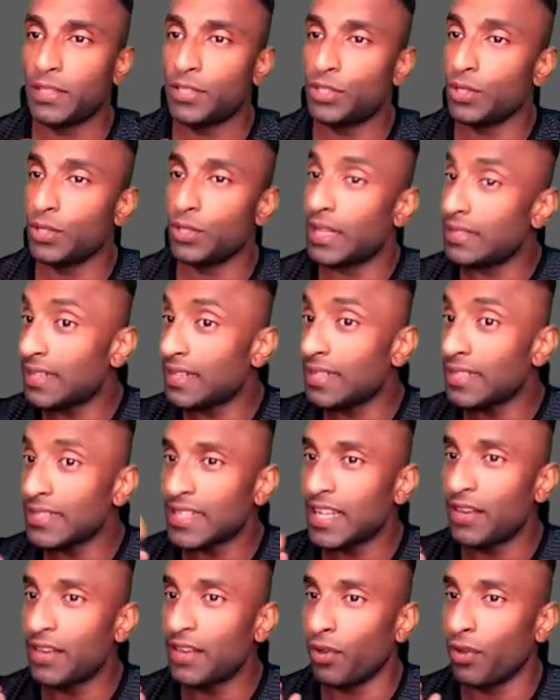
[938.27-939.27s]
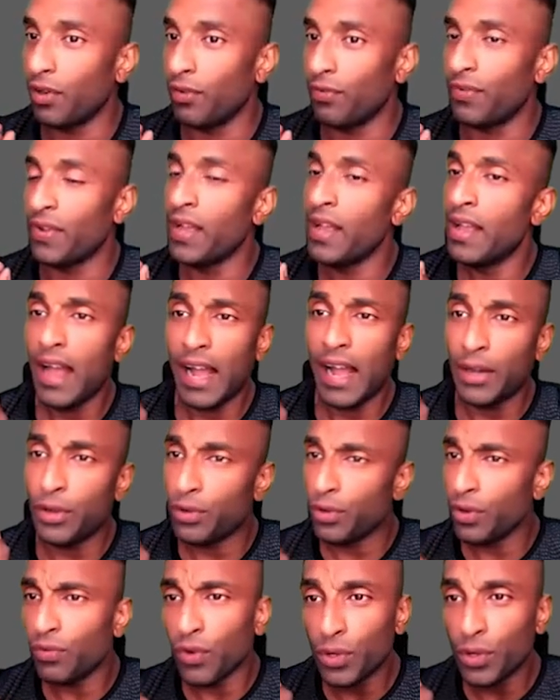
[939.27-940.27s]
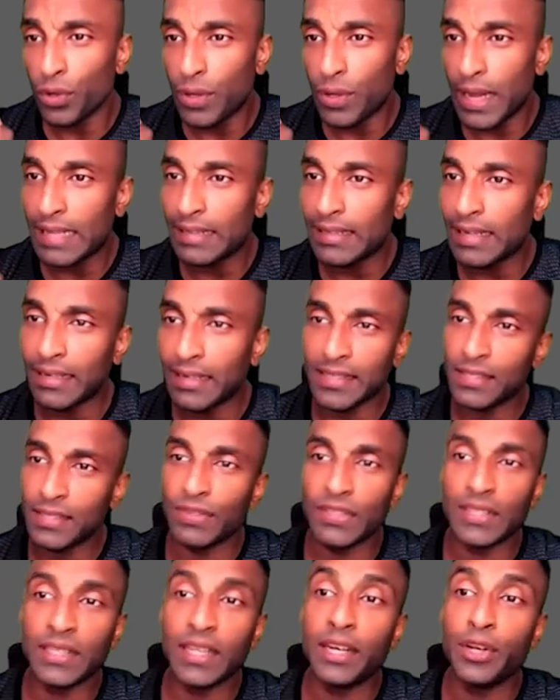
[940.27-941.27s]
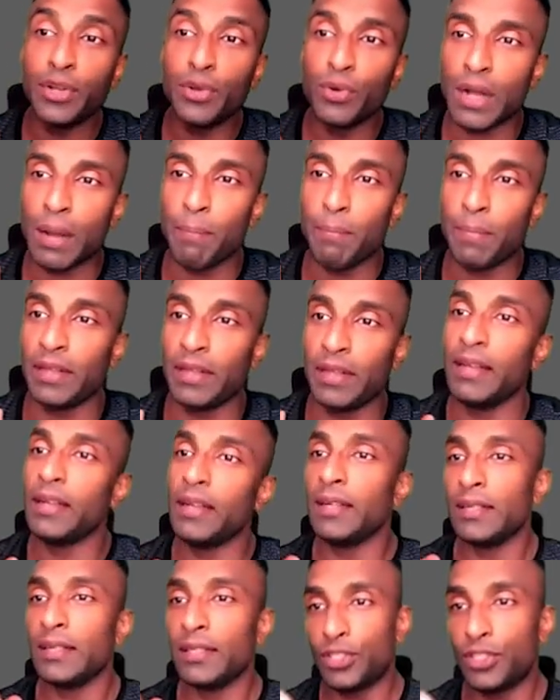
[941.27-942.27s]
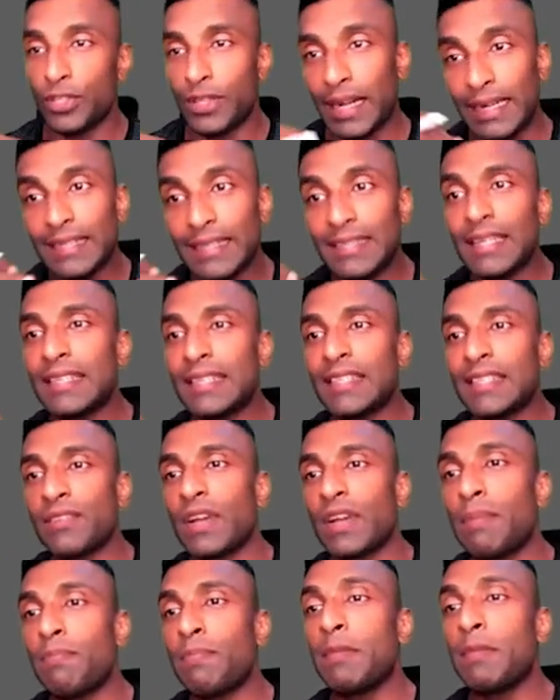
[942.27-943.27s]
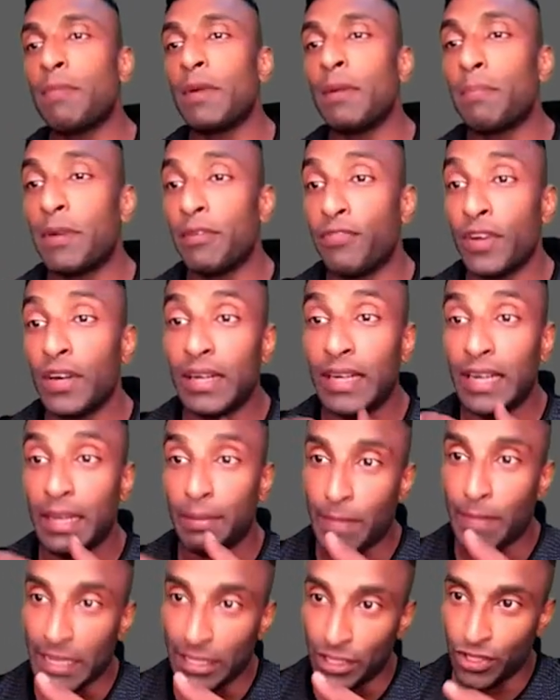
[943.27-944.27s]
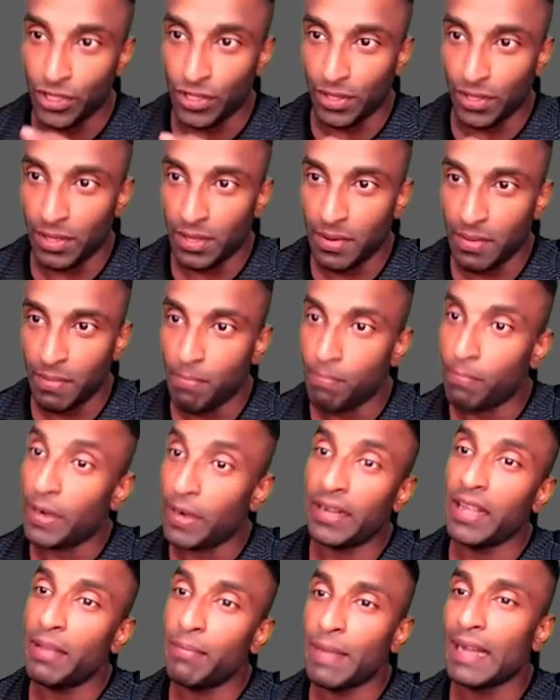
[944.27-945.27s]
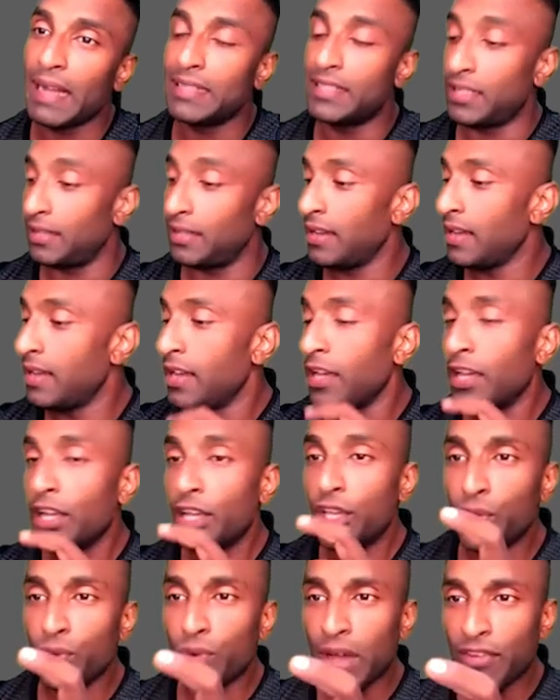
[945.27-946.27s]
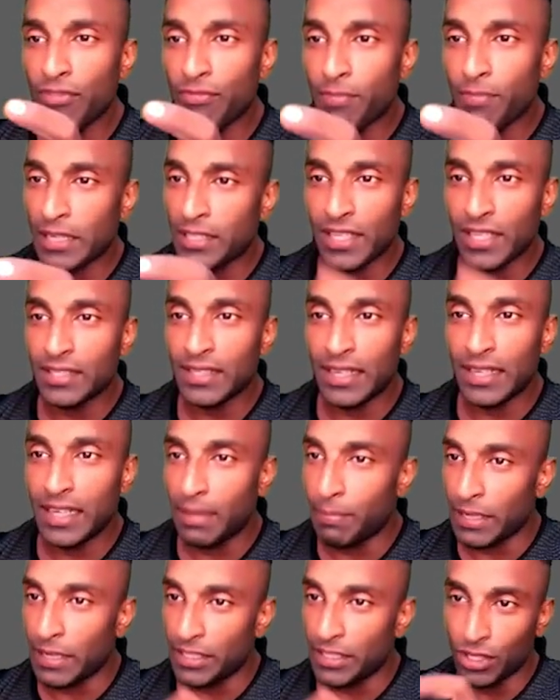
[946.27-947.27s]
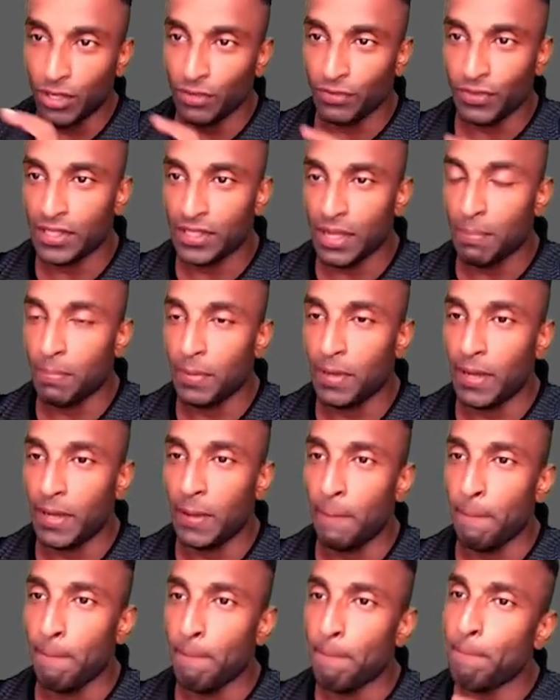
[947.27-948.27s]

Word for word: so there is a risk involved and you don't want to take that risk with the new company so that is the reason why people prefer debenture but imagine you have purchased the debenture of this company